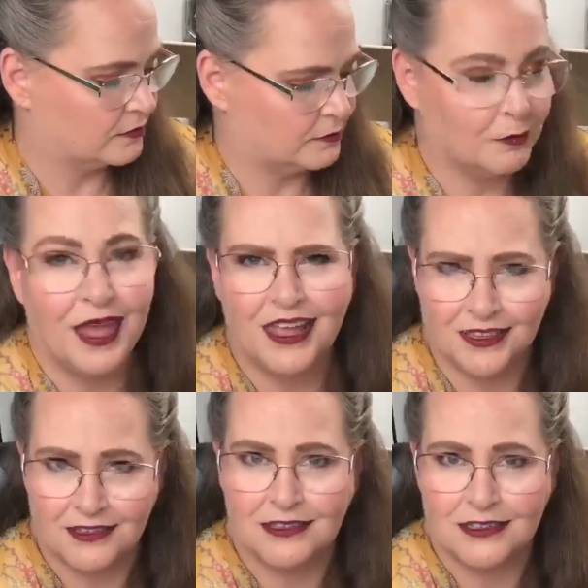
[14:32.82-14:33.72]
Pens.
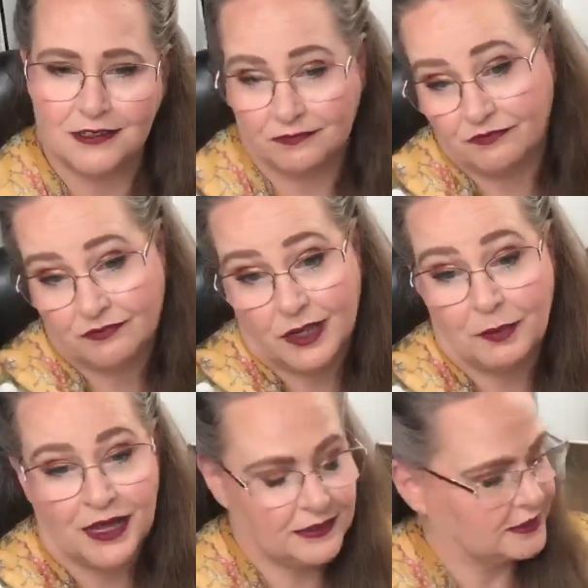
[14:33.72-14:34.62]
Pens. They're
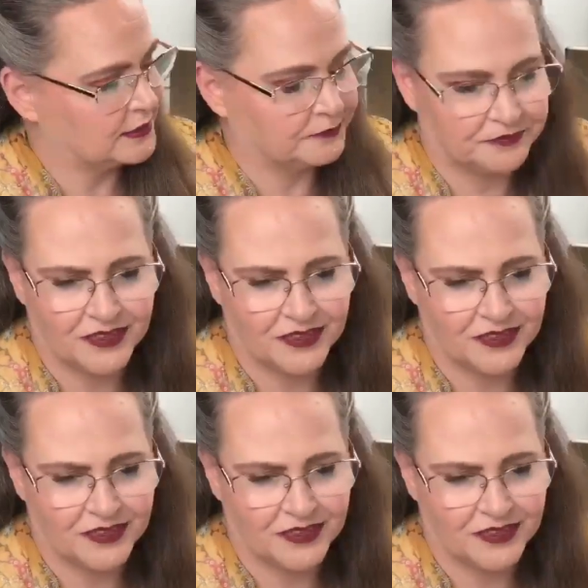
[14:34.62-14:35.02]
pens.